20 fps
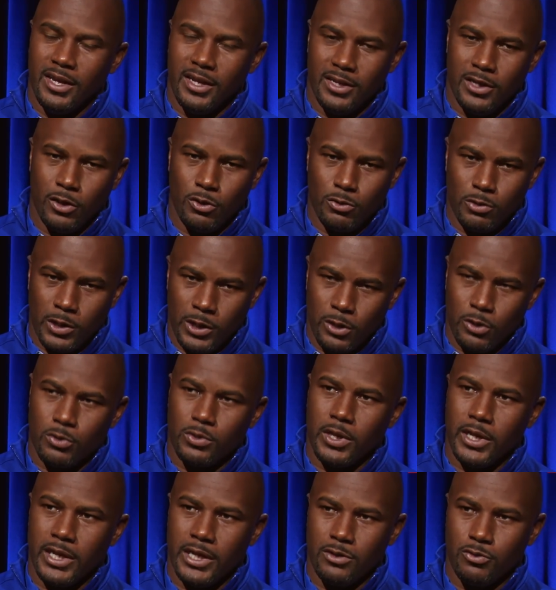those little
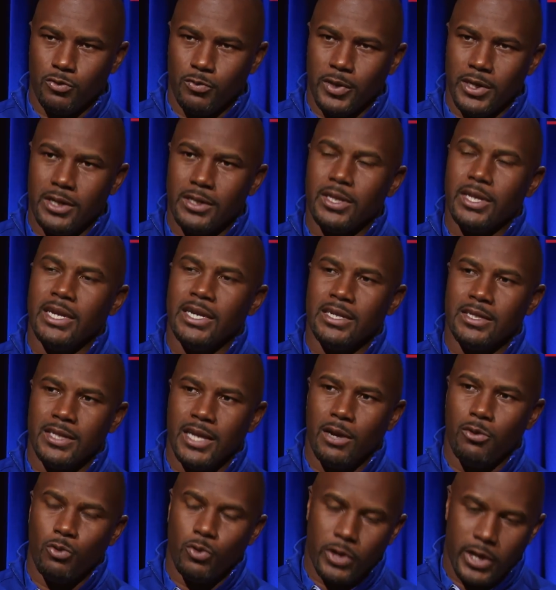things will be the things
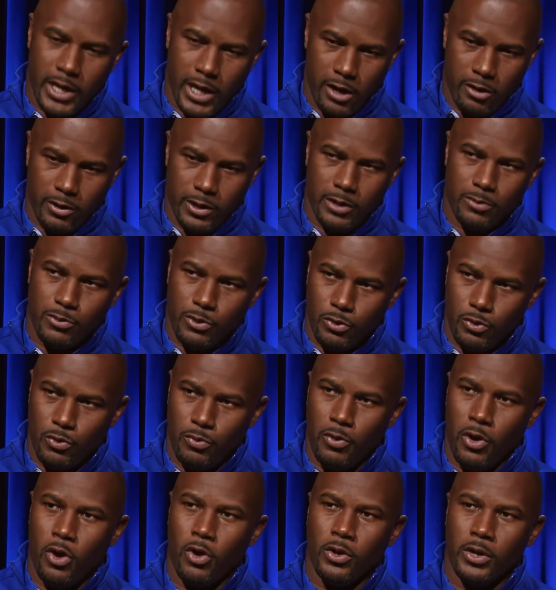that will carry them through the
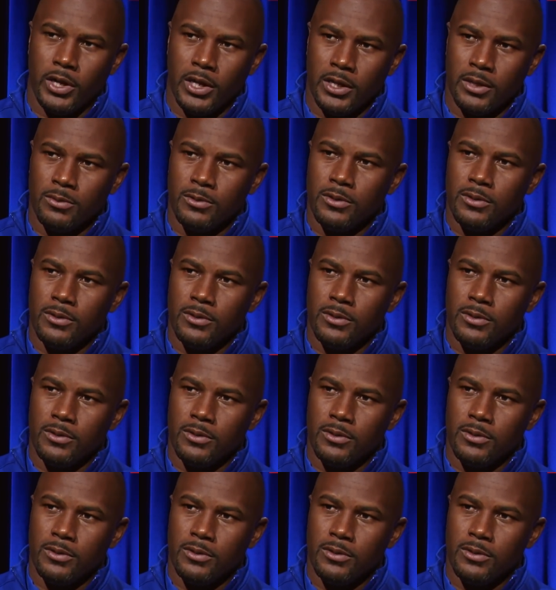ball games.